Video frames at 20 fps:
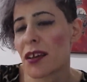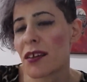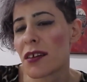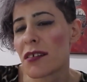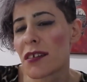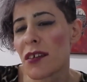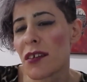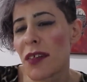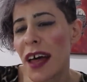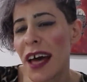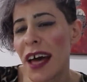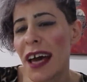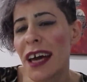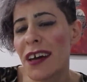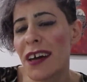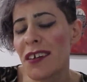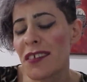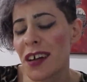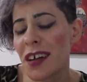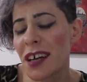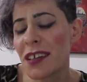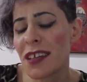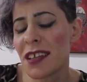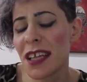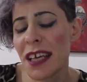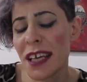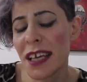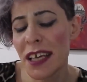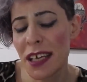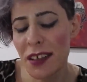So there is a
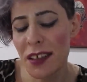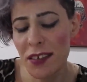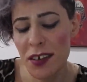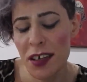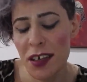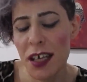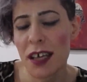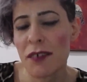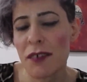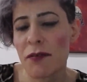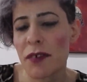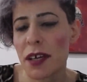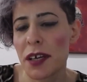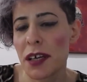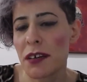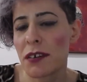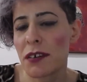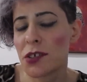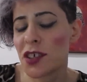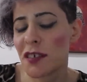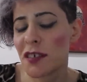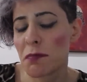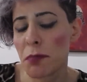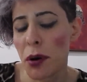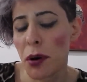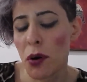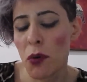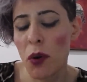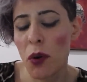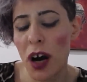need for you to just
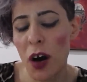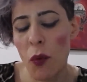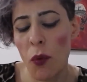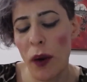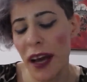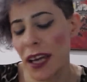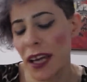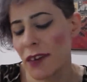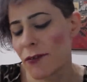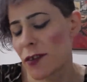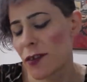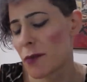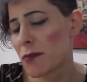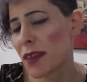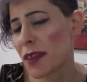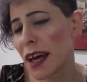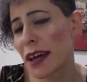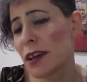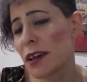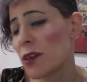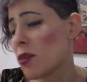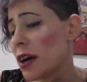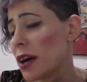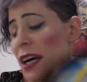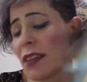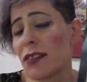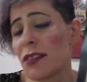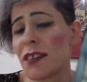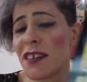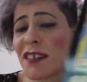pull away from that. You're
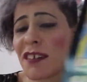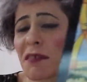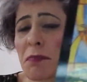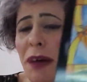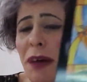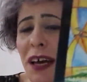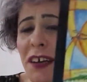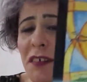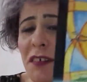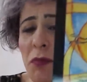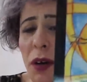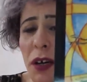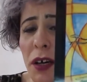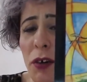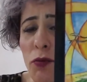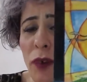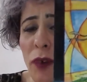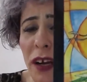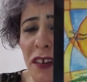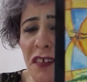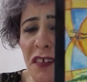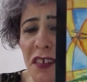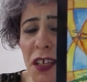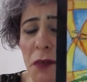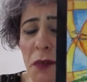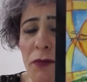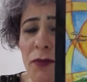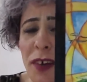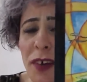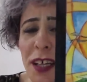in this space where you're rested
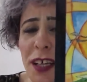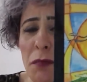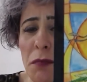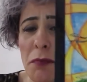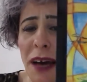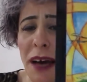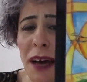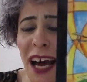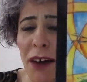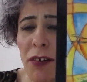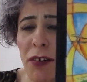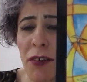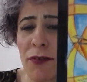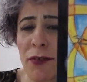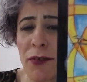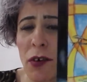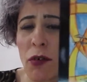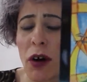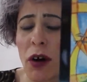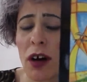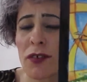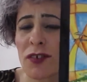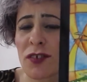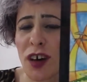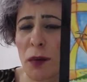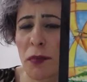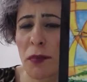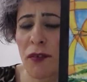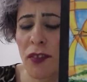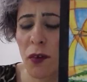and feeling powerful, on
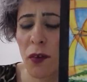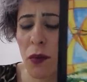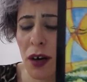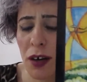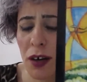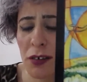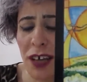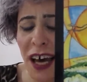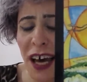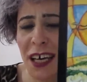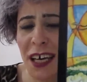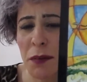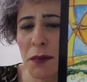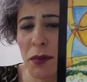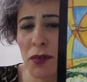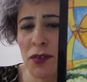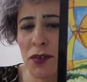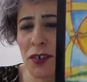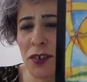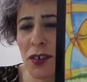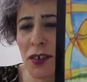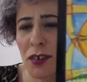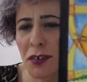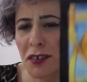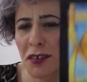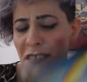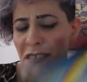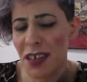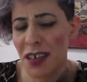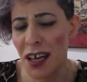top of the world, able to do
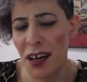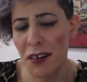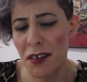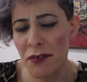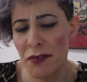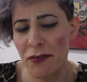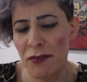stuff.